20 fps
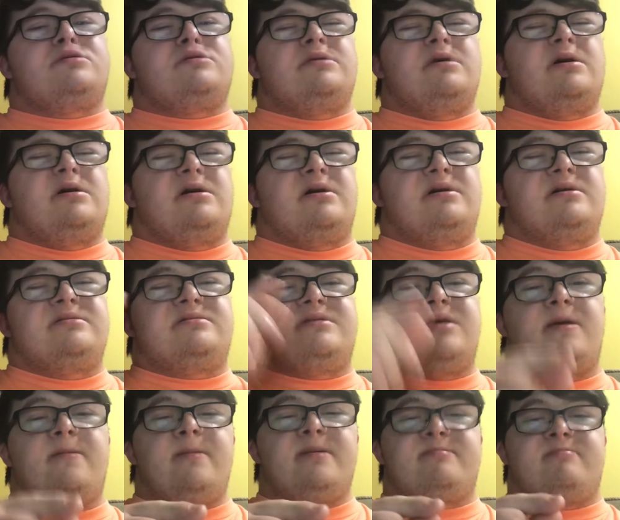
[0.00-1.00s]

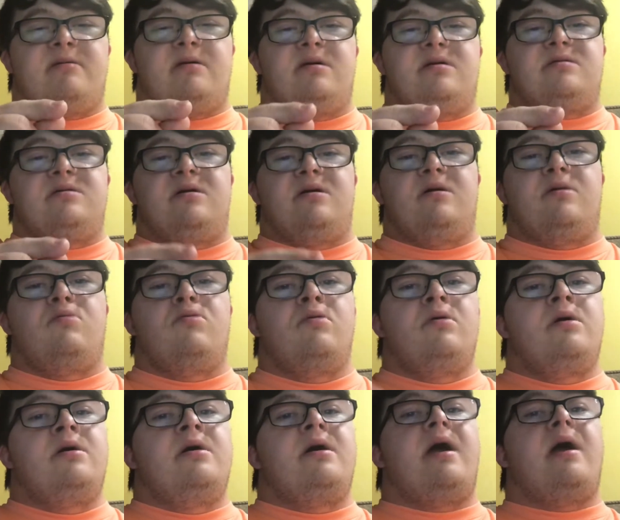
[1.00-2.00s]
save this funeral.
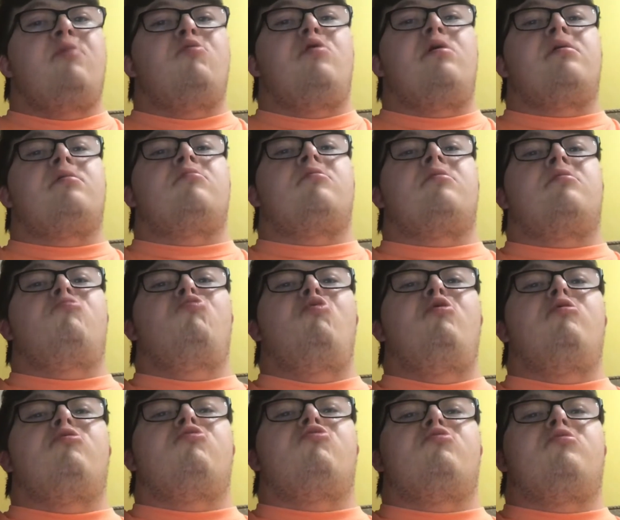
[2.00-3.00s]
I will
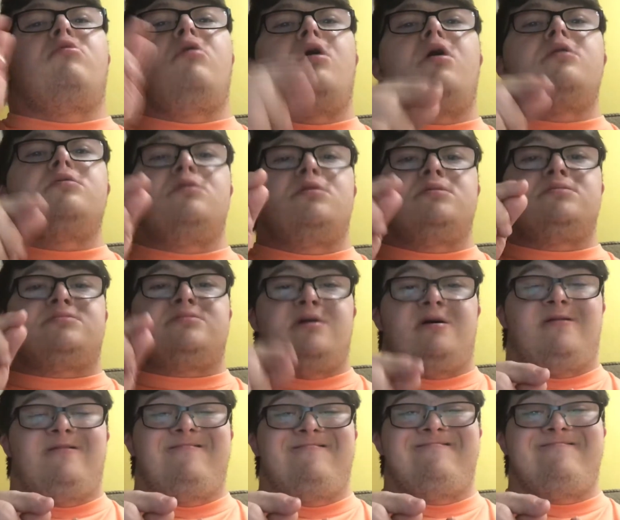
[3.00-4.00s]
record
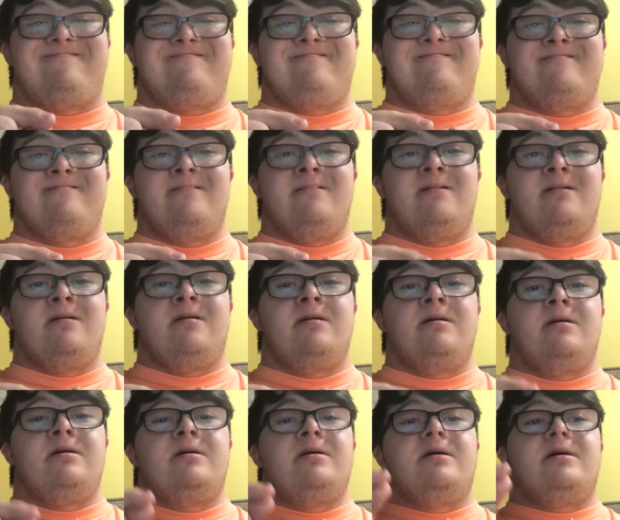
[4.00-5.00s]
yourself
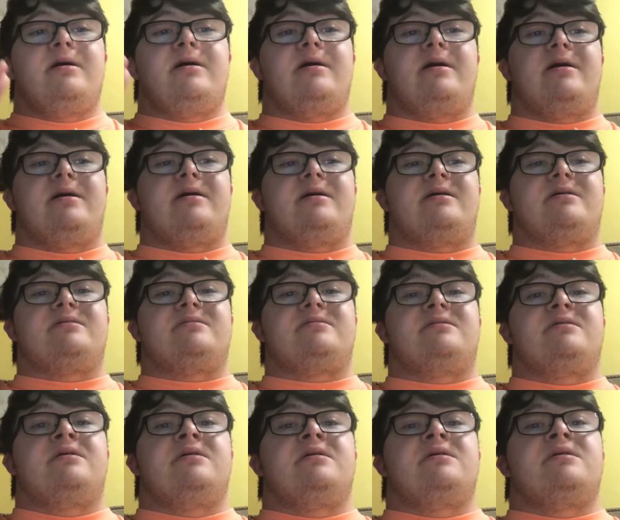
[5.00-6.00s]

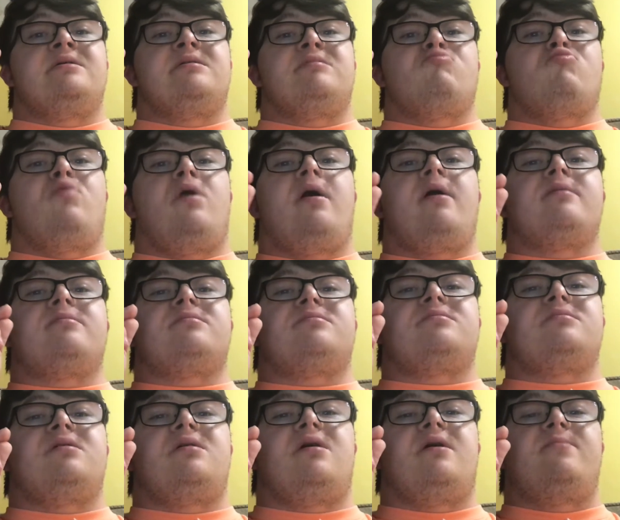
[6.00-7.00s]
and what
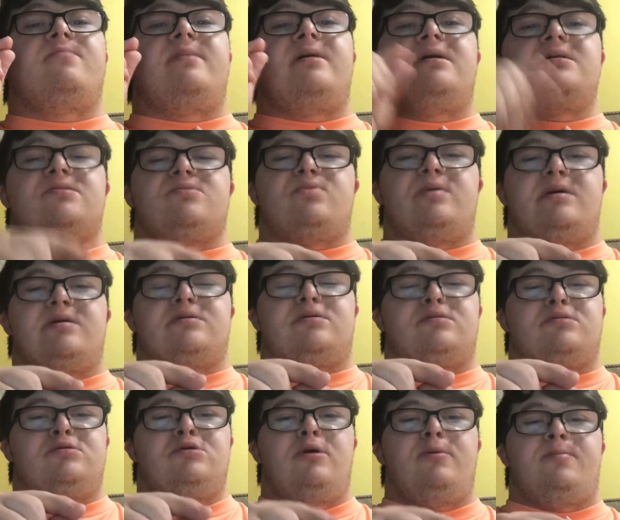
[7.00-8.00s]

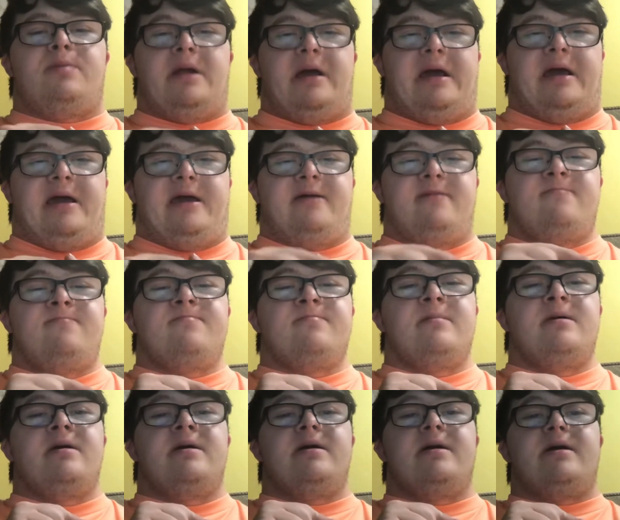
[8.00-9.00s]
instrument you play,
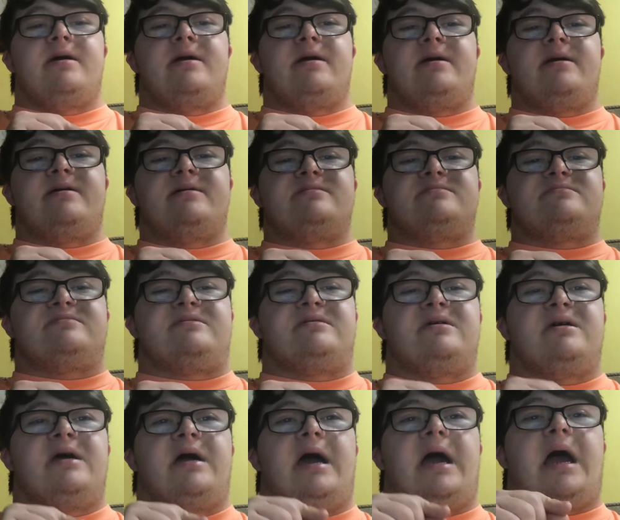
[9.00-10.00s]
and
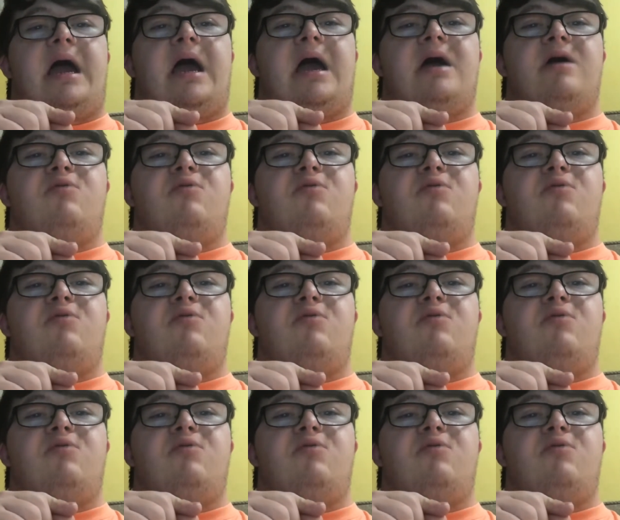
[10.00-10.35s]
I